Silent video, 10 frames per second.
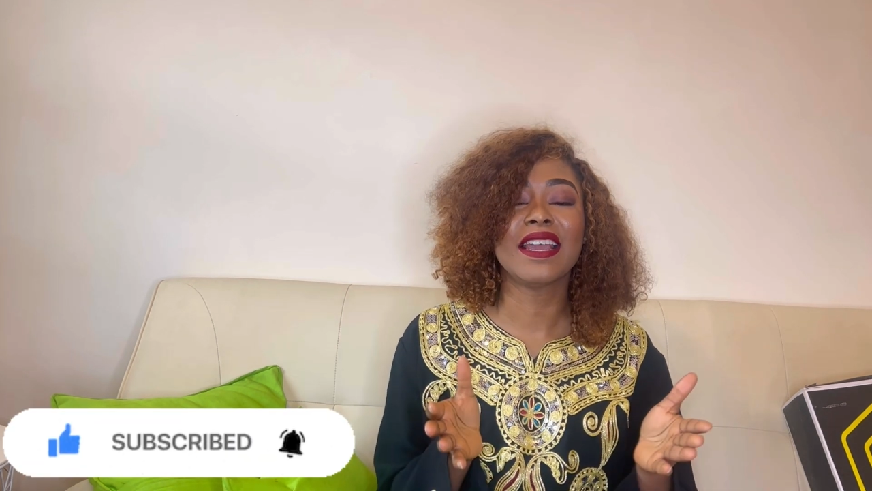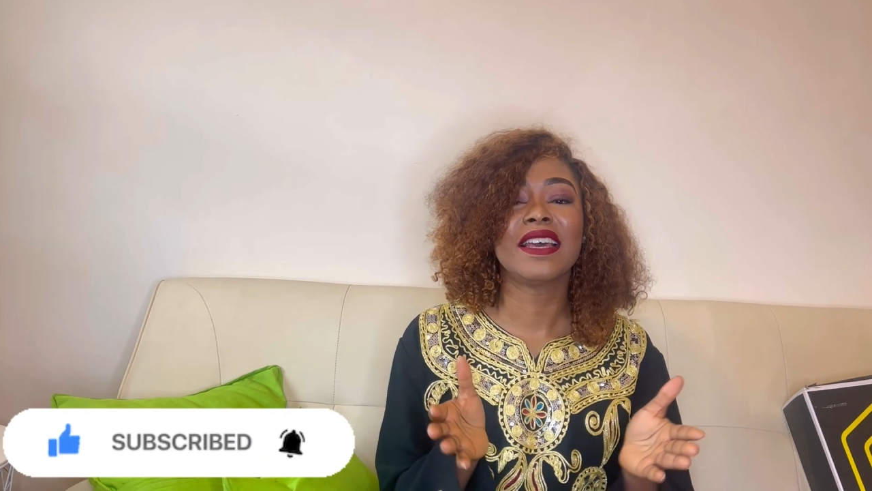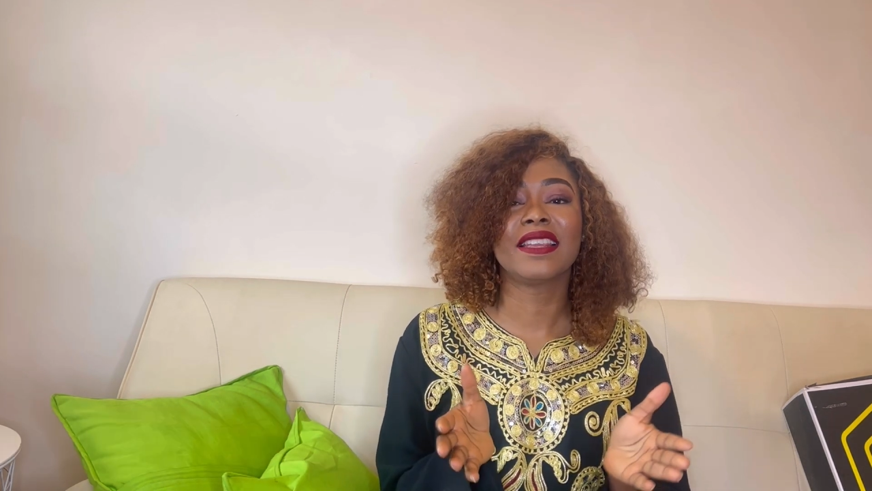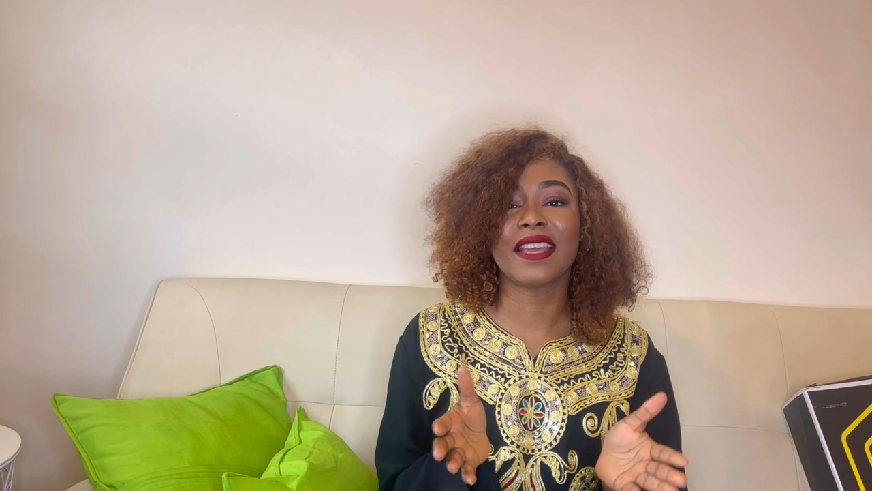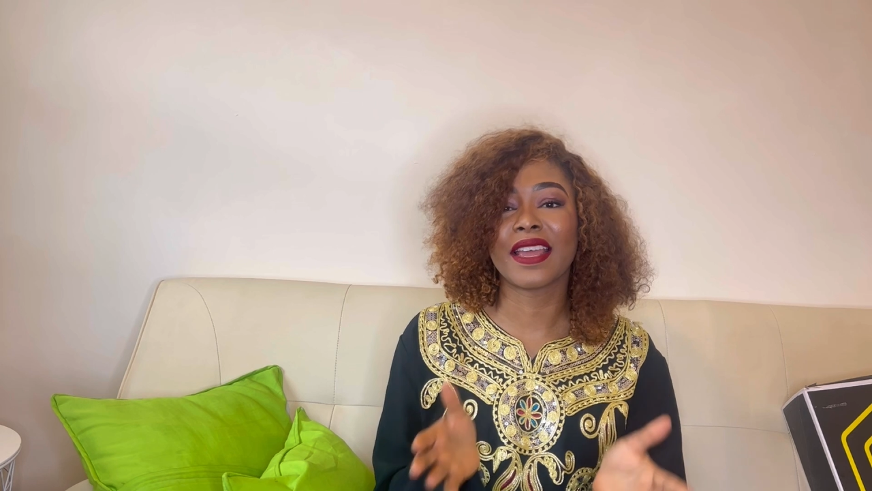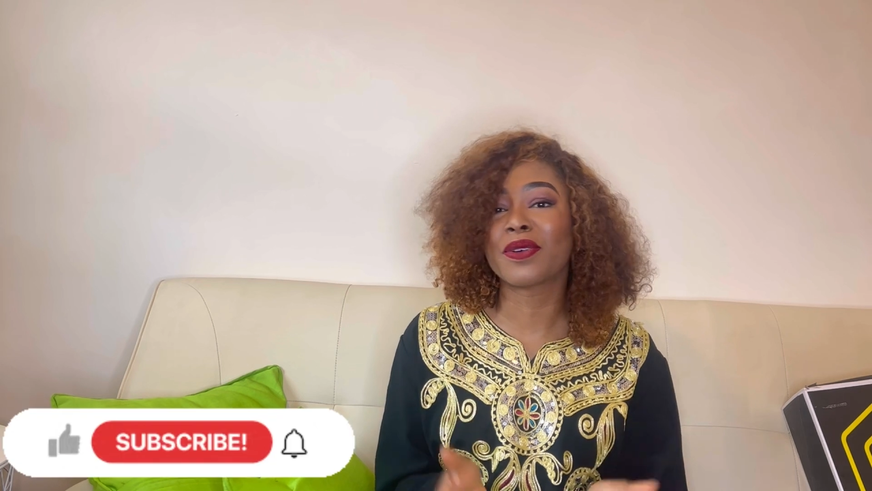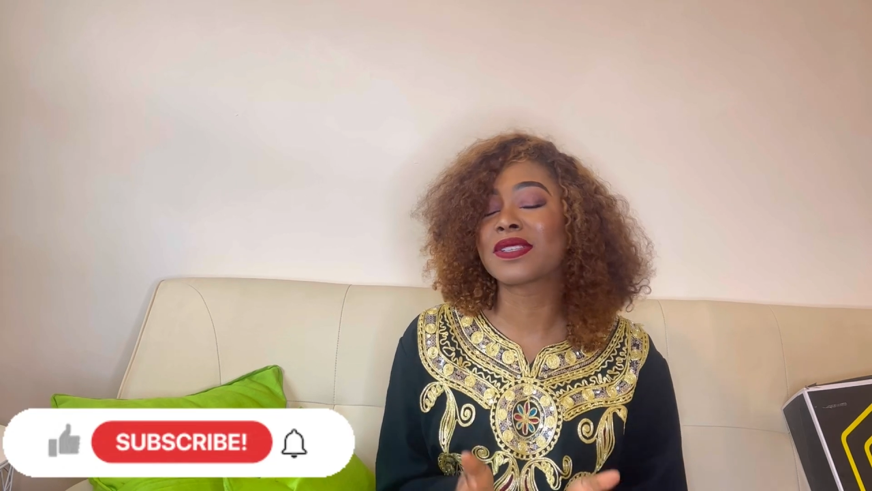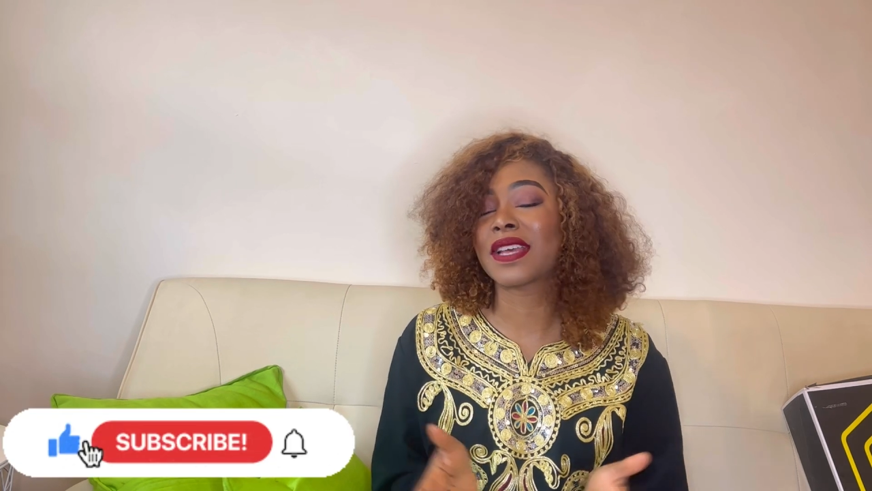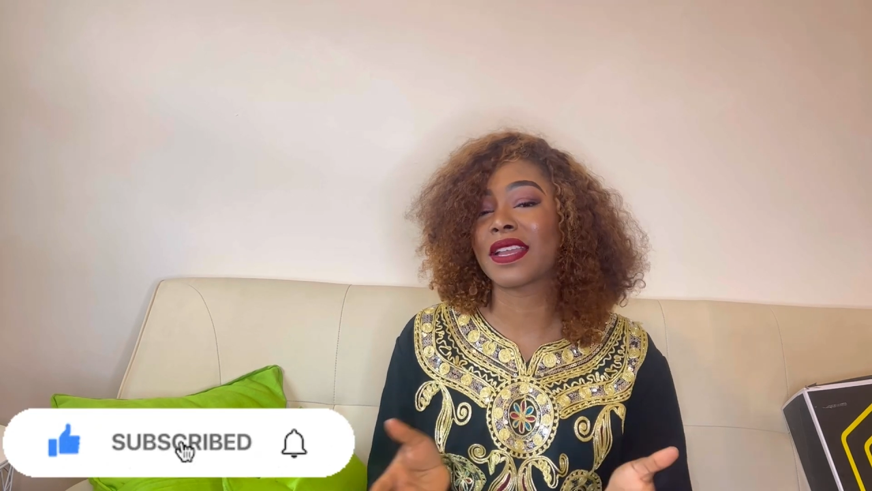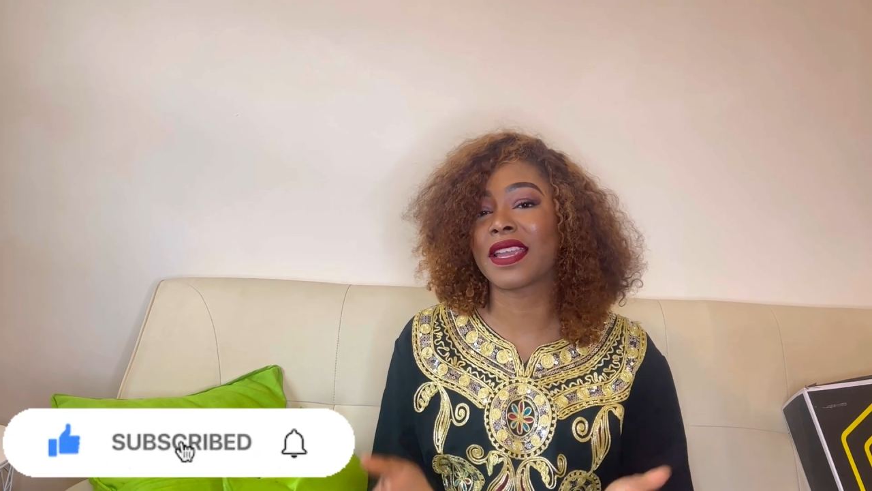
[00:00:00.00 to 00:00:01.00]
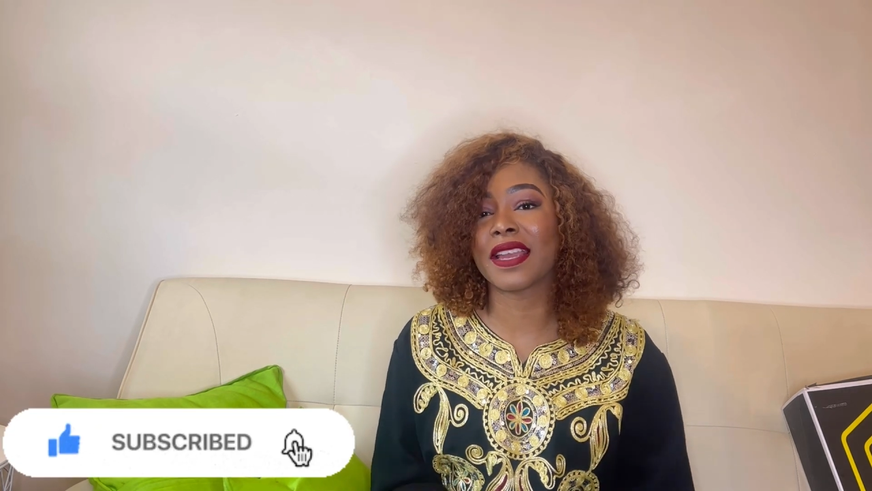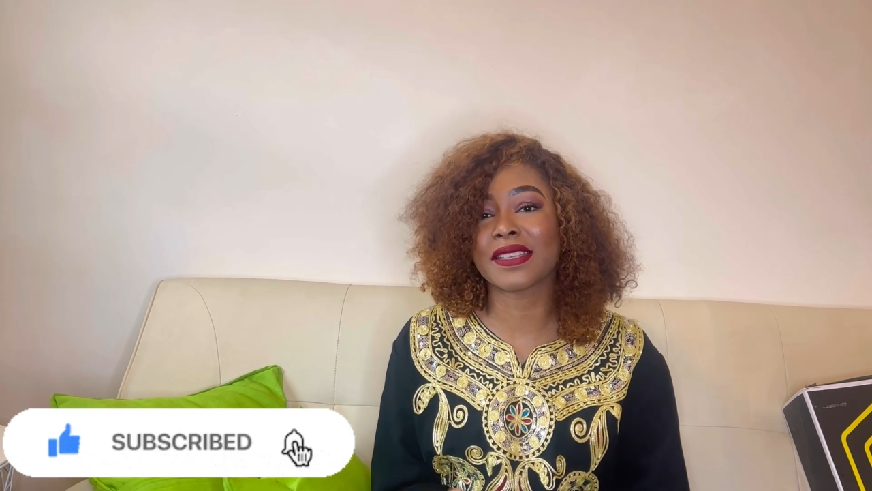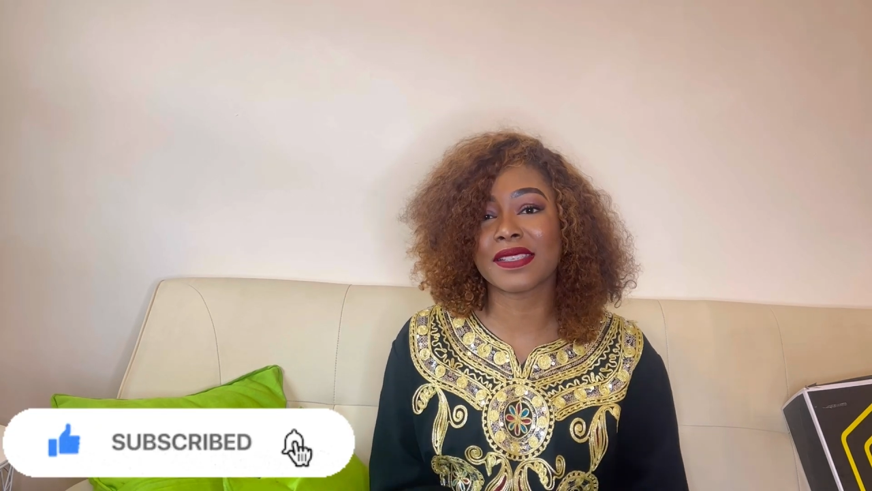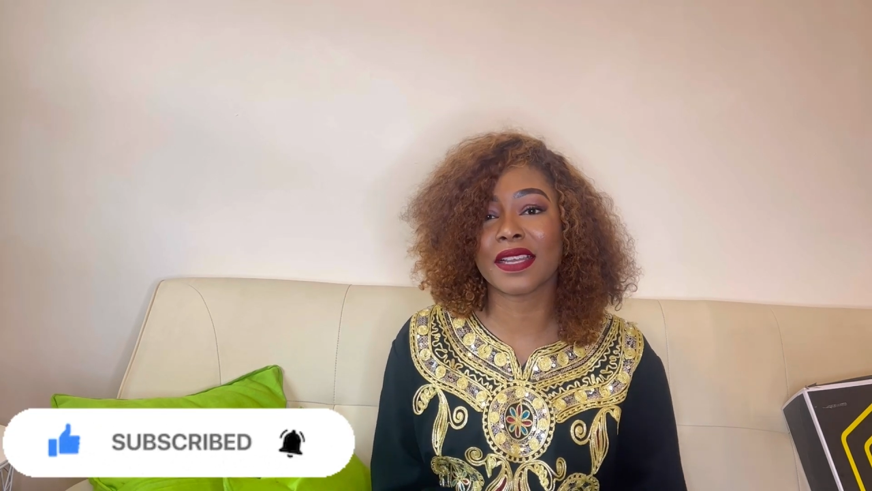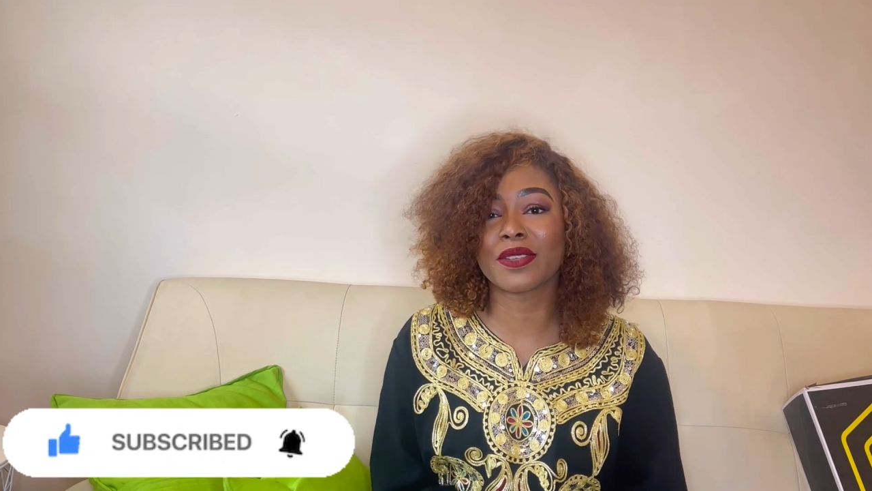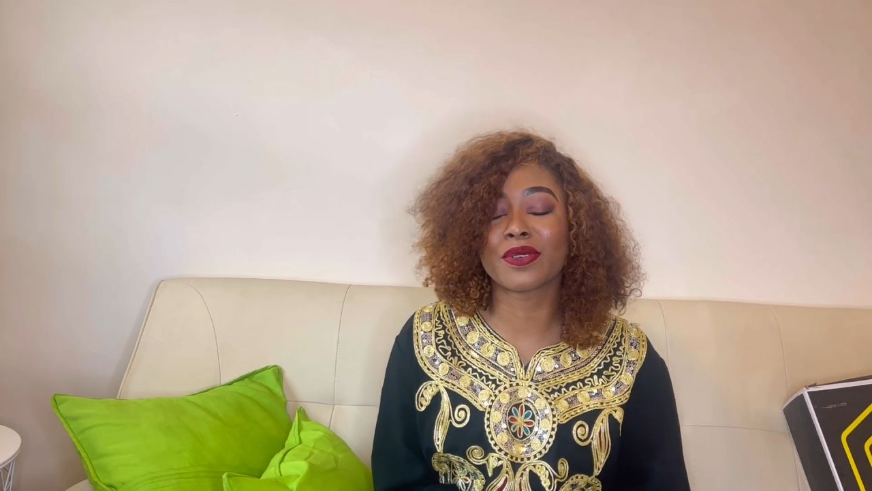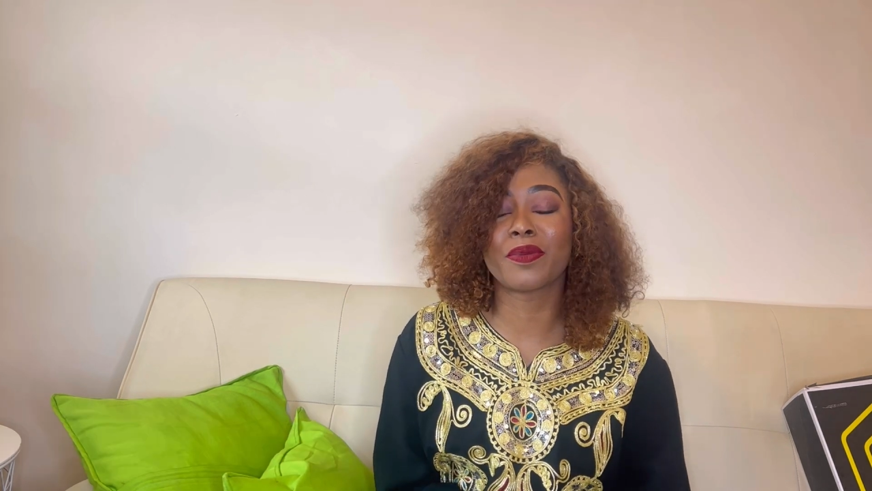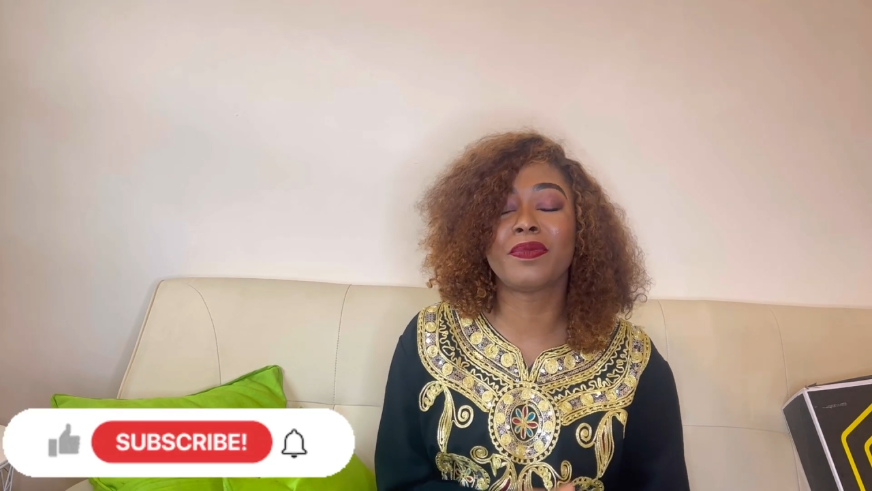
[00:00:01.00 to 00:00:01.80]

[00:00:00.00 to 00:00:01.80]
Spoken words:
the health and care sector,